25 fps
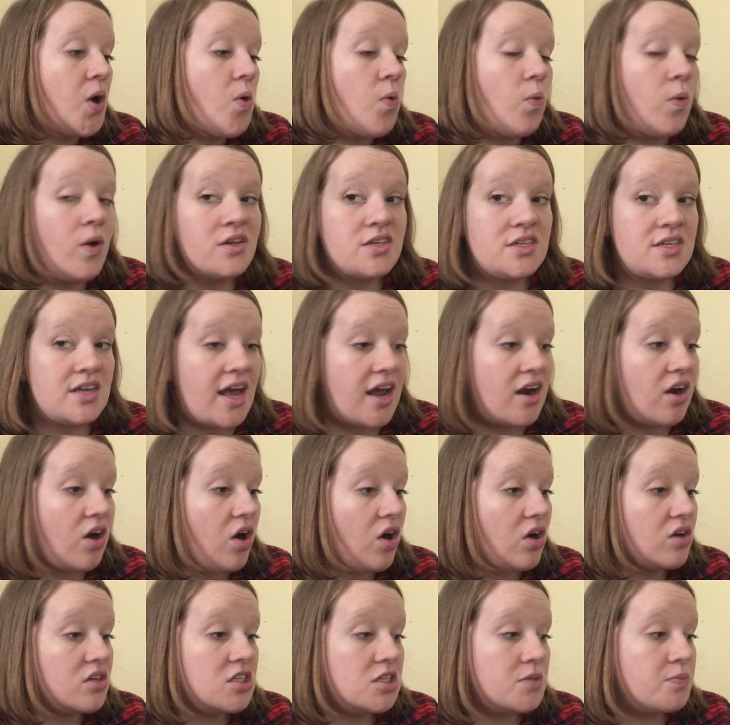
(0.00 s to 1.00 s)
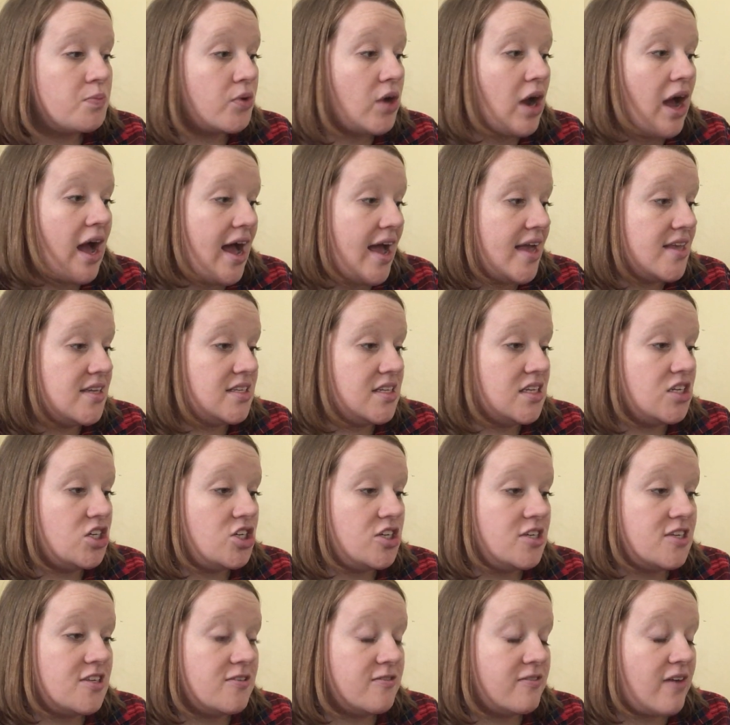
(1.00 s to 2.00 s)
wasn't at all surprised that
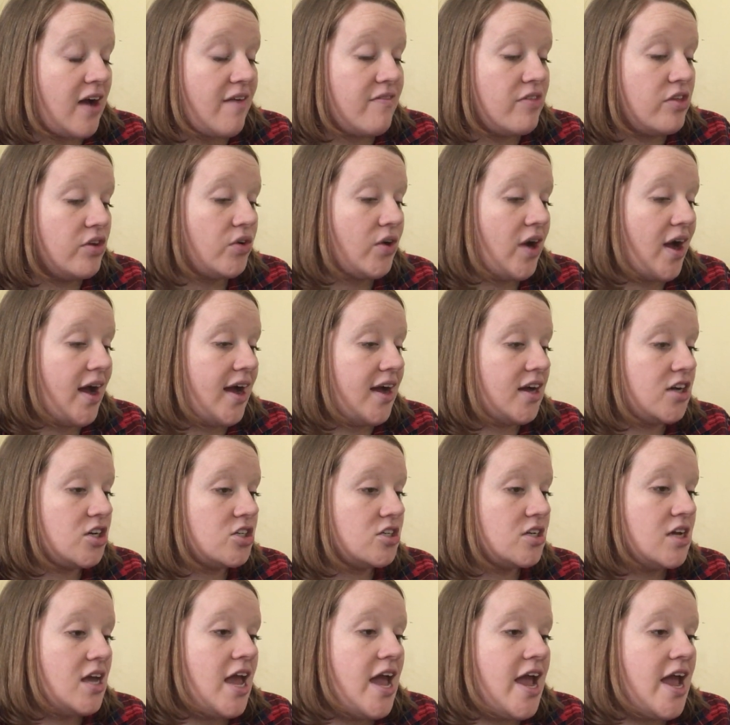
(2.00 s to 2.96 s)
she survived the crash.